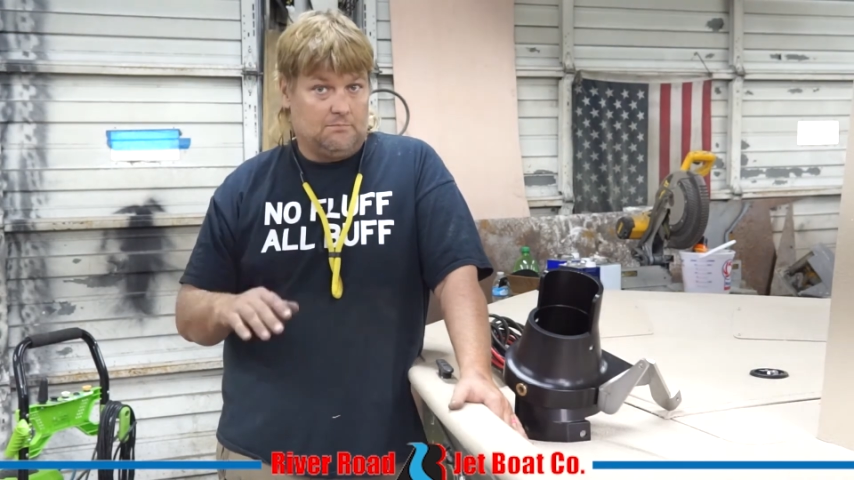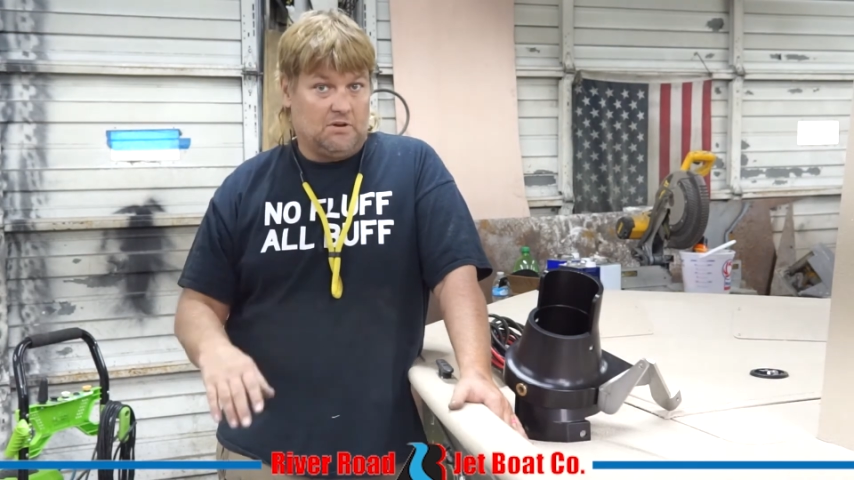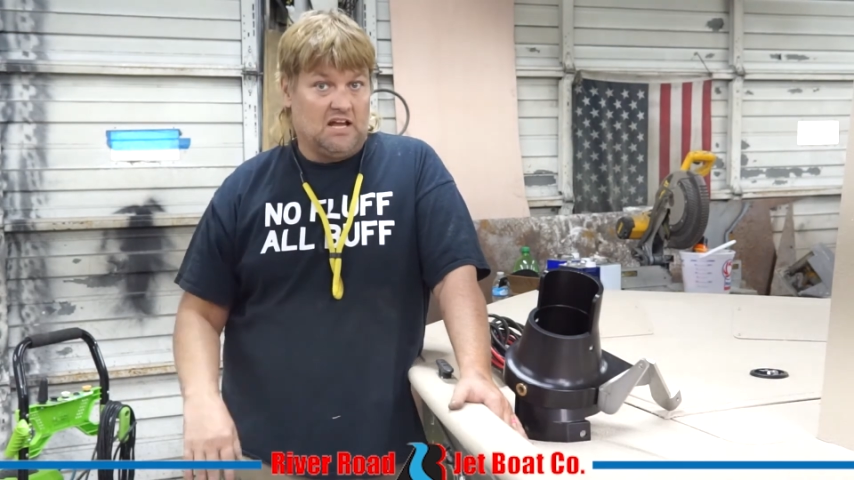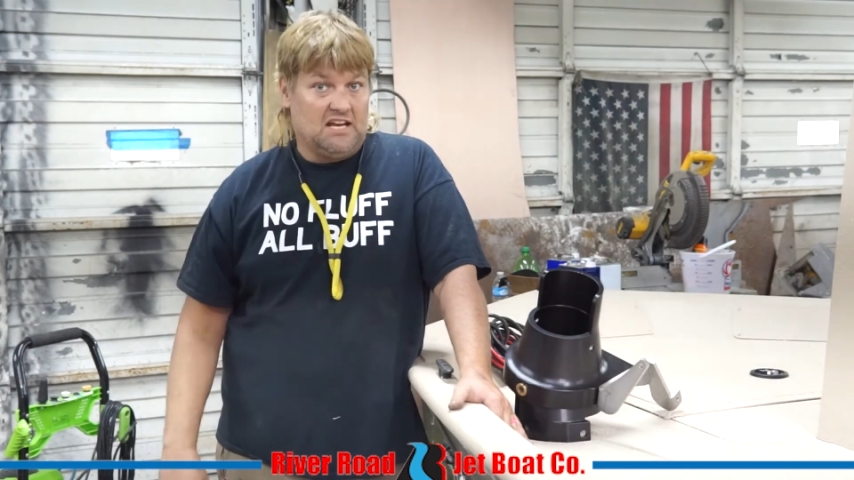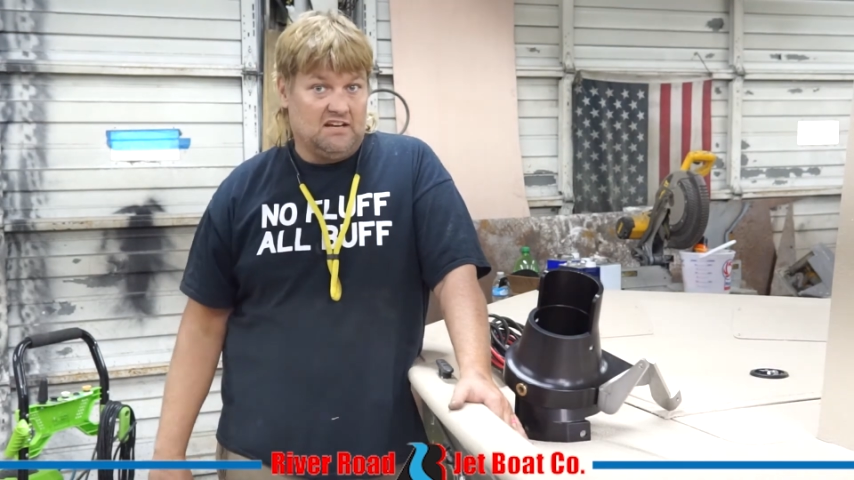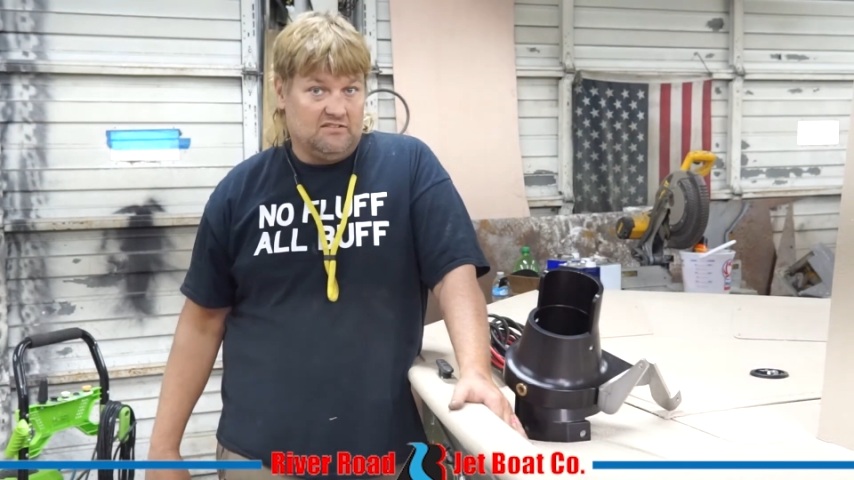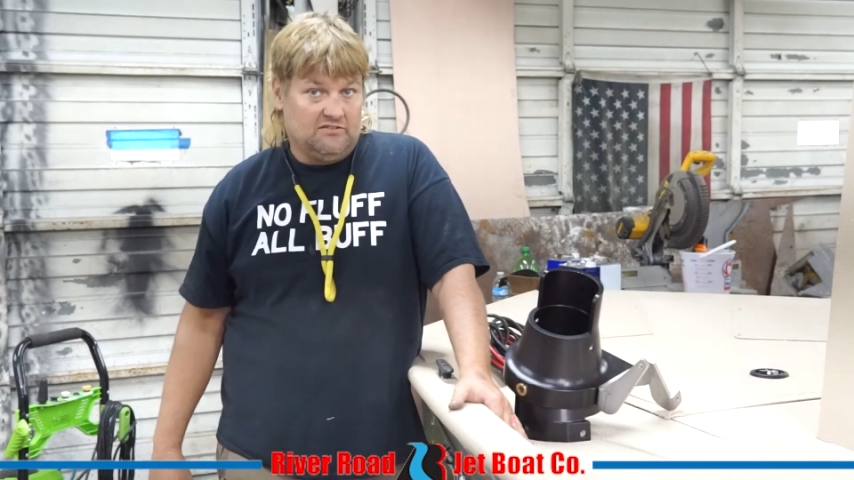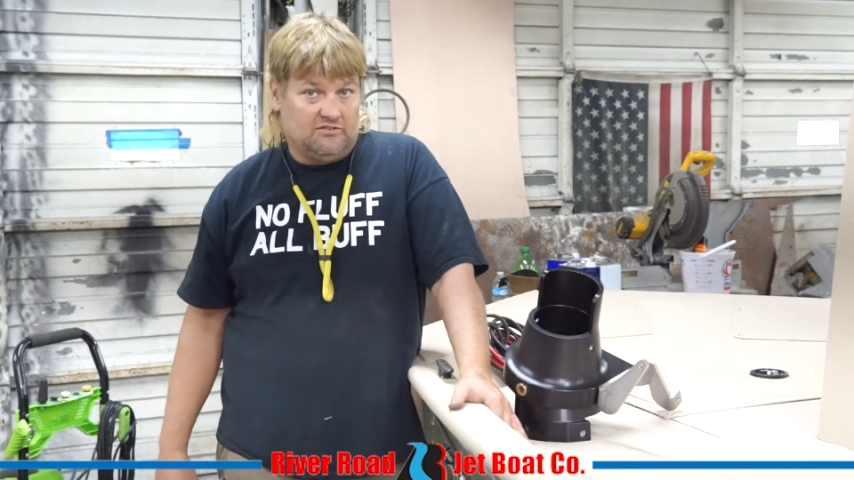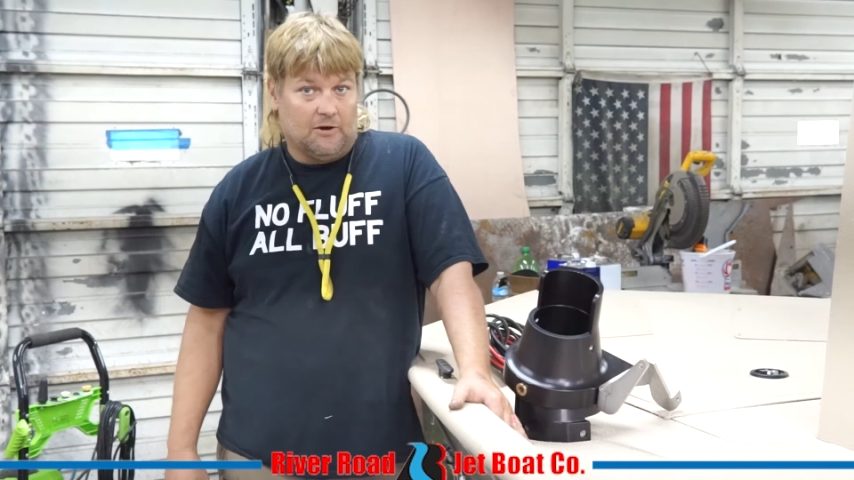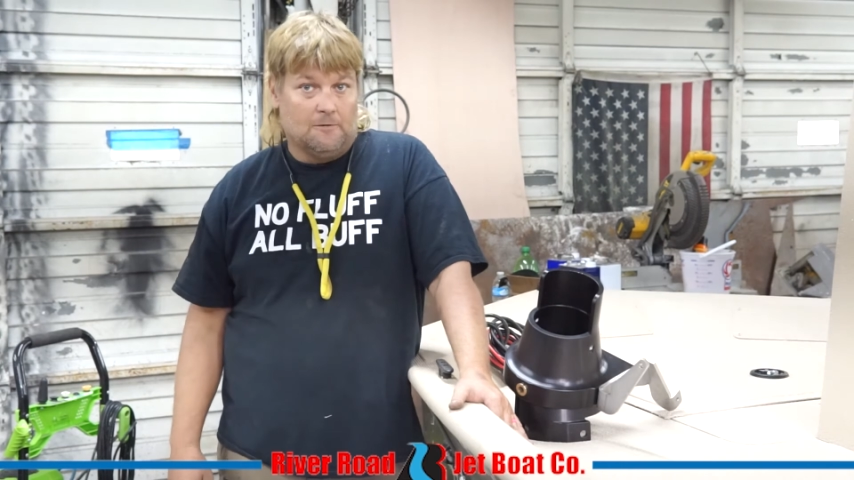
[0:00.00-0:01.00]
plane.
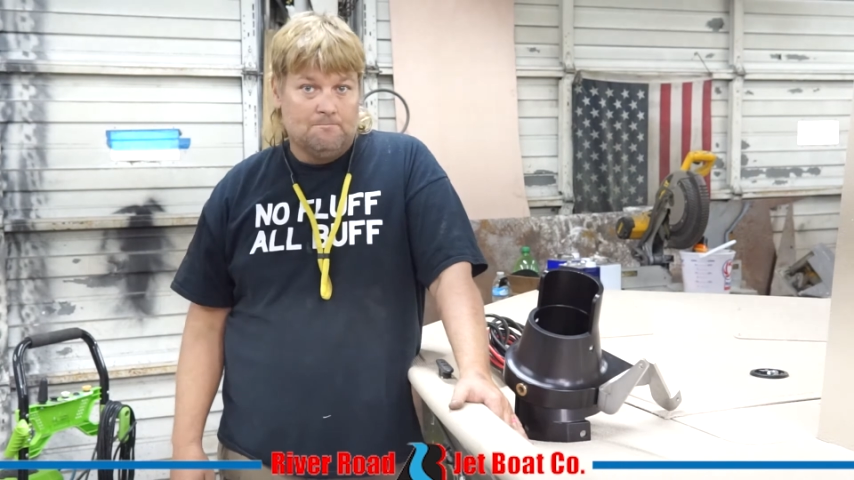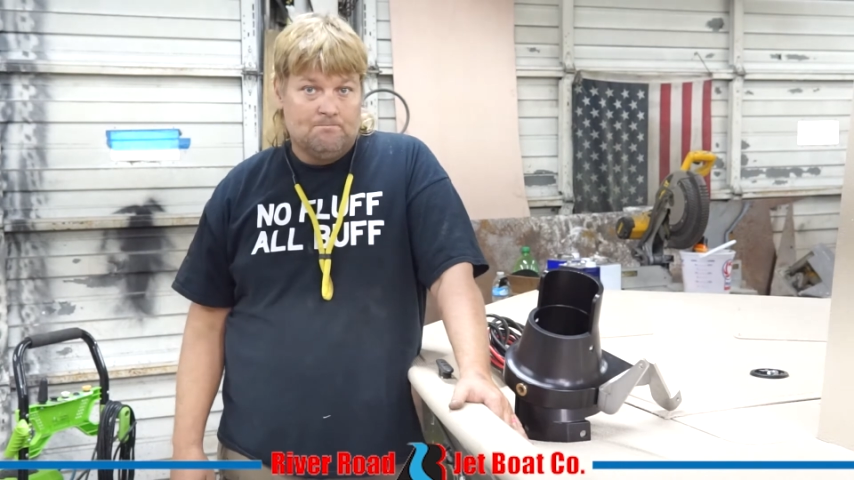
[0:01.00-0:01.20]
So